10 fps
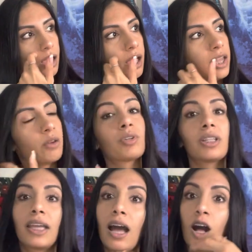it
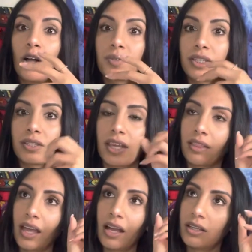really helps. It's
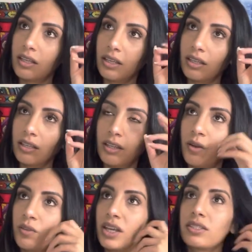like that, you
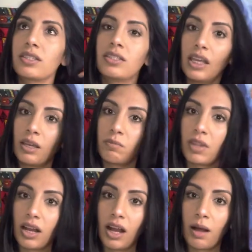know, that steam
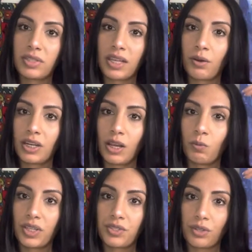that comes out and it
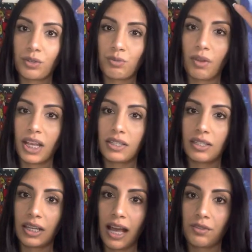whistles, right? Because
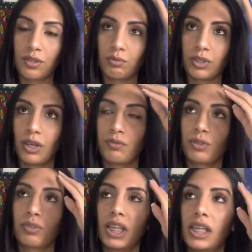it has to, you have
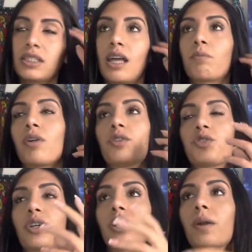to release that
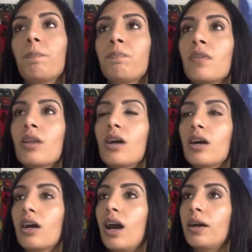pressure.
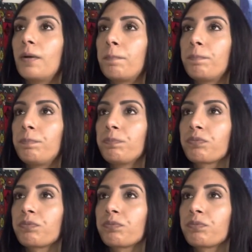So